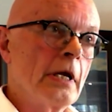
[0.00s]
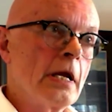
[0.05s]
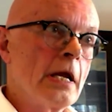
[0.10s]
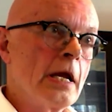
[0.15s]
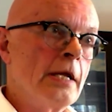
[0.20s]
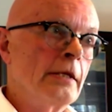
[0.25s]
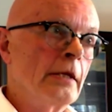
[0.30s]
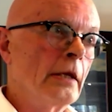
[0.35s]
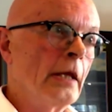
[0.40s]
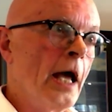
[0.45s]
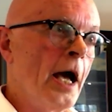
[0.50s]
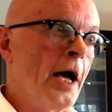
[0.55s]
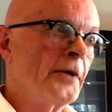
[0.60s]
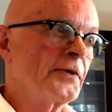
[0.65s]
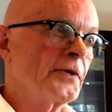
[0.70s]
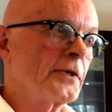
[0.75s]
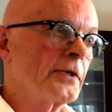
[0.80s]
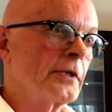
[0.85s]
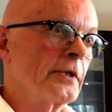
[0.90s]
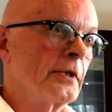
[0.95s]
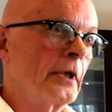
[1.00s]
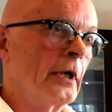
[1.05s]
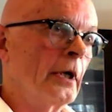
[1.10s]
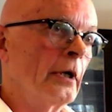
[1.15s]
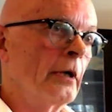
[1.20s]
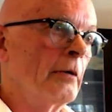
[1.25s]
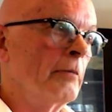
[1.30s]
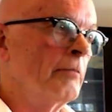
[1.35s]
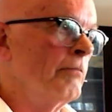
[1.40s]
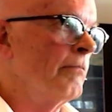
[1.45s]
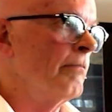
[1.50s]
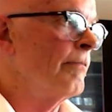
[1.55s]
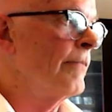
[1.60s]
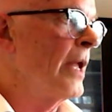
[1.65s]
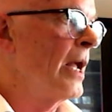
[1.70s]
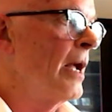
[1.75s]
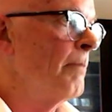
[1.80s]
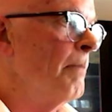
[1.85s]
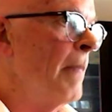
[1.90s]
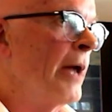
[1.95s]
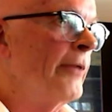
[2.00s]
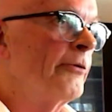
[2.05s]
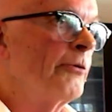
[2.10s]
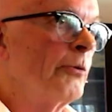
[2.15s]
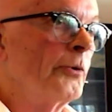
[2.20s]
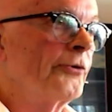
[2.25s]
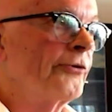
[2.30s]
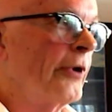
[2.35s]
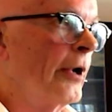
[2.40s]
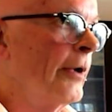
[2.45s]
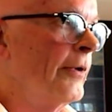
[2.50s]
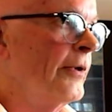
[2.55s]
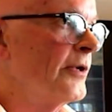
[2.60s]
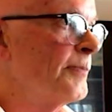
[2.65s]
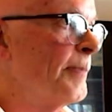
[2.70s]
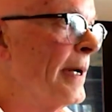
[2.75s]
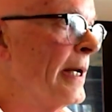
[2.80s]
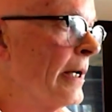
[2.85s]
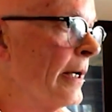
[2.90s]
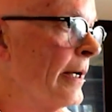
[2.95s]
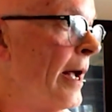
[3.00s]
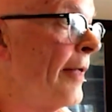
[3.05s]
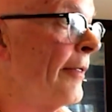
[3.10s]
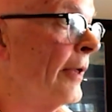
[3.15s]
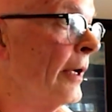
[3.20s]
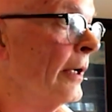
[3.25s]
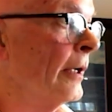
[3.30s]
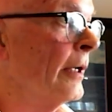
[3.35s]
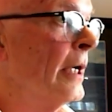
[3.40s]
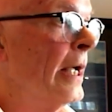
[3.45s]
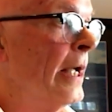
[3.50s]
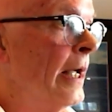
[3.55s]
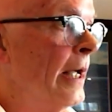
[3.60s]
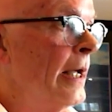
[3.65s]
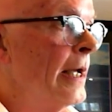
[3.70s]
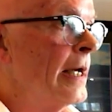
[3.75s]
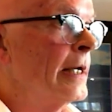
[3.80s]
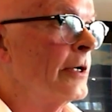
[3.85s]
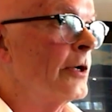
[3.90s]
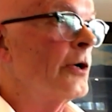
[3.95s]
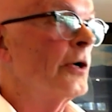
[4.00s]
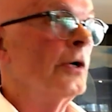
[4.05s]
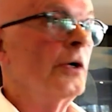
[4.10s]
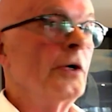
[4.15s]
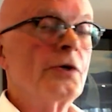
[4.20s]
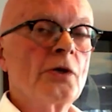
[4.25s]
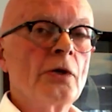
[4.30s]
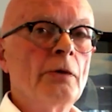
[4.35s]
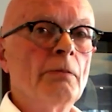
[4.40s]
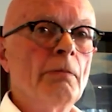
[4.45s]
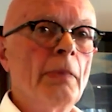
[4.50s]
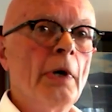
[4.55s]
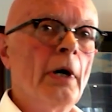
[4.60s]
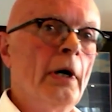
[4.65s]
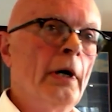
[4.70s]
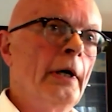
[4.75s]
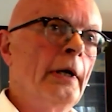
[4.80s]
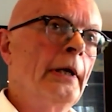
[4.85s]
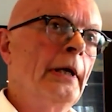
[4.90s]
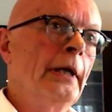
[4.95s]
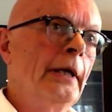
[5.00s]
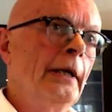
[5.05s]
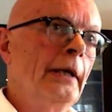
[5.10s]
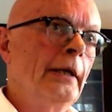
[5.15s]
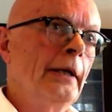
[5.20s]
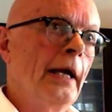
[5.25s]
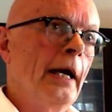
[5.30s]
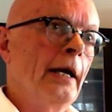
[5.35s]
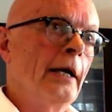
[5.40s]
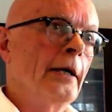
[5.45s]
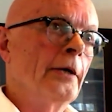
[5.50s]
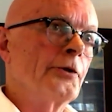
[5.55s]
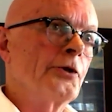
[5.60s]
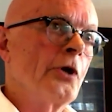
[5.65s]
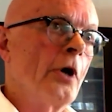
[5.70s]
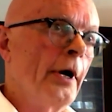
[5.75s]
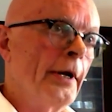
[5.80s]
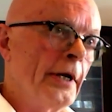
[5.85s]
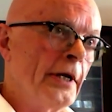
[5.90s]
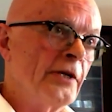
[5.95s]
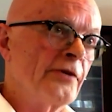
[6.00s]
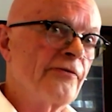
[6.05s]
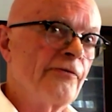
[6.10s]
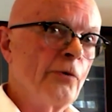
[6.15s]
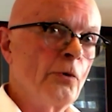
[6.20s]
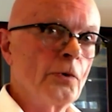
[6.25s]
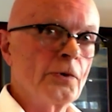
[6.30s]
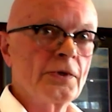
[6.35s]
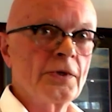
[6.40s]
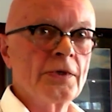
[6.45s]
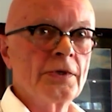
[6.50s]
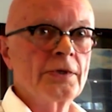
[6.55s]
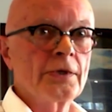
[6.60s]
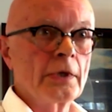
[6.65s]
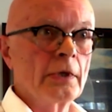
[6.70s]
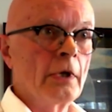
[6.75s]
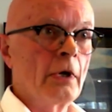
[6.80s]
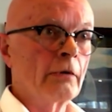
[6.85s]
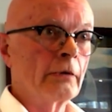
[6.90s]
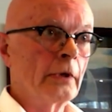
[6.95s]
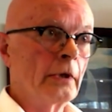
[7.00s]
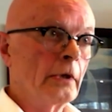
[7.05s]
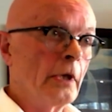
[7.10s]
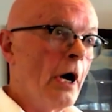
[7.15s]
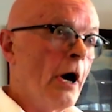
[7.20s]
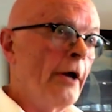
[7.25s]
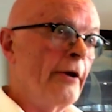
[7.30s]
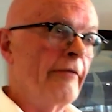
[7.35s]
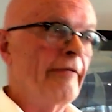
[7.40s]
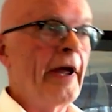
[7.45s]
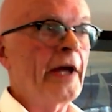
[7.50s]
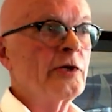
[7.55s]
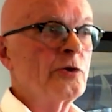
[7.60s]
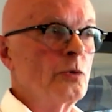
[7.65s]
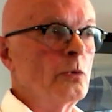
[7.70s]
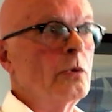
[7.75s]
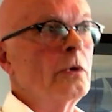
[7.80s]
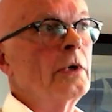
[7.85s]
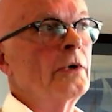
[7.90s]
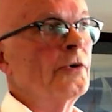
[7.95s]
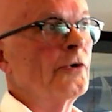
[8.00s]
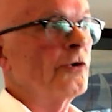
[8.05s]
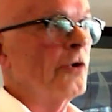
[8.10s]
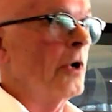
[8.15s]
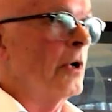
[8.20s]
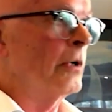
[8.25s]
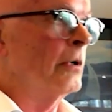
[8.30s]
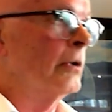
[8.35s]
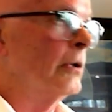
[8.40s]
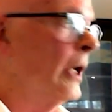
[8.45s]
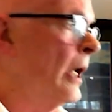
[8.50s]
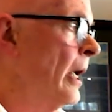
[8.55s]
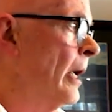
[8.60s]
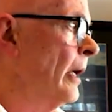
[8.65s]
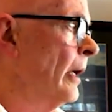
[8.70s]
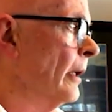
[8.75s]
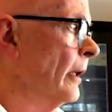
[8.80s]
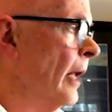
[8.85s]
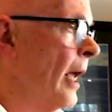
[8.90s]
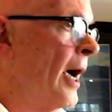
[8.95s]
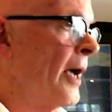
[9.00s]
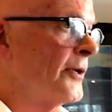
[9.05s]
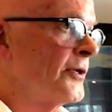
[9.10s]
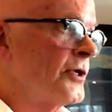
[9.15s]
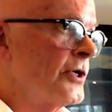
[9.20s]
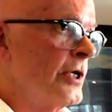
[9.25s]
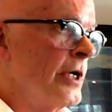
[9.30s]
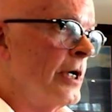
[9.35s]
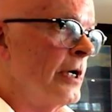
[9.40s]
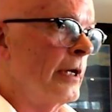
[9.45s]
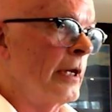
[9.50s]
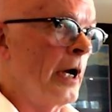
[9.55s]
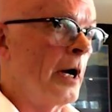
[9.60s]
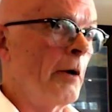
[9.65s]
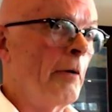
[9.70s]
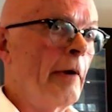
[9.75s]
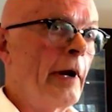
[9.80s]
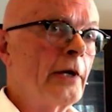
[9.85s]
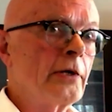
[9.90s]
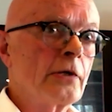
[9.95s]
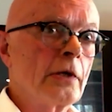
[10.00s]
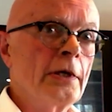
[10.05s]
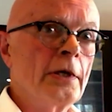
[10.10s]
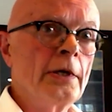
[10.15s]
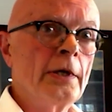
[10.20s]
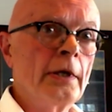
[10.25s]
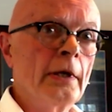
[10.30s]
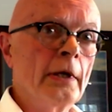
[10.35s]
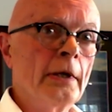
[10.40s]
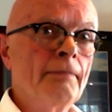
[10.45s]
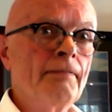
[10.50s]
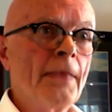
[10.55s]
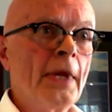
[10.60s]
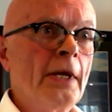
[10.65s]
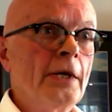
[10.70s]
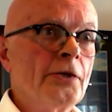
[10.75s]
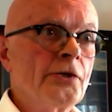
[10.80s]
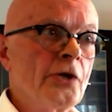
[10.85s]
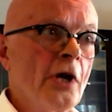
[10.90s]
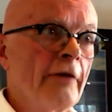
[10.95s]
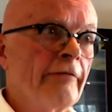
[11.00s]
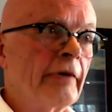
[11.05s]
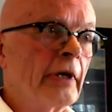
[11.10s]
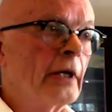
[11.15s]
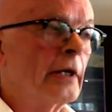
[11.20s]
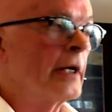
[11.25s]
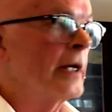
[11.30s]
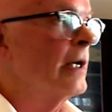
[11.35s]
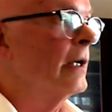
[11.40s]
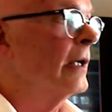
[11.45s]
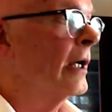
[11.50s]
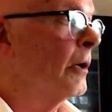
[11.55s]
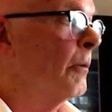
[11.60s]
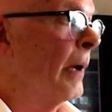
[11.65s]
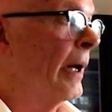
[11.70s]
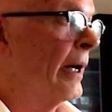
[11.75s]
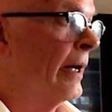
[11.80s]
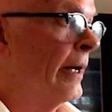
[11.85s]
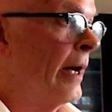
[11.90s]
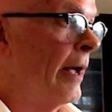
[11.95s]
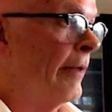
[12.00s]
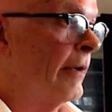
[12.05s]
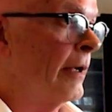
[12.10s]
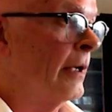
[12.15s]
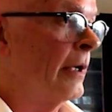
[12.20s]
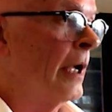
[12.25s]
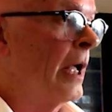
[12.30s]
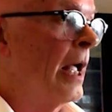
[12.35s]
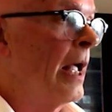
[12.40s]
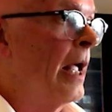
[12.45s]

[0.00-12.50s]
in the last month or so, there's been another incursion by Chinese forces along the line of actual control. Last year they were actually shoving and killing one another,